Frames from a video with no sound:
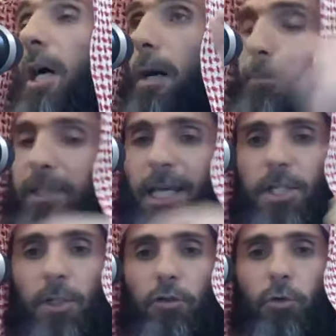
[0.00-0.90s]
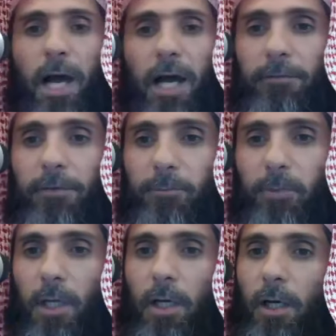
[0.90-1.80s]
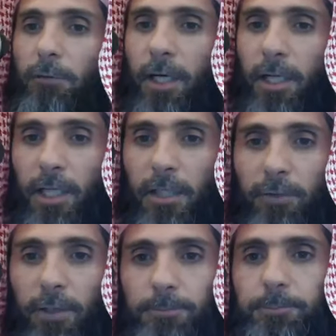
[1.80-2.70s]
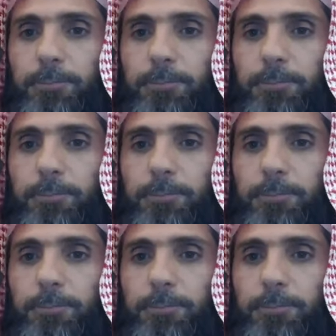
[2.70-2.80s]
obligation to have a Khalifa.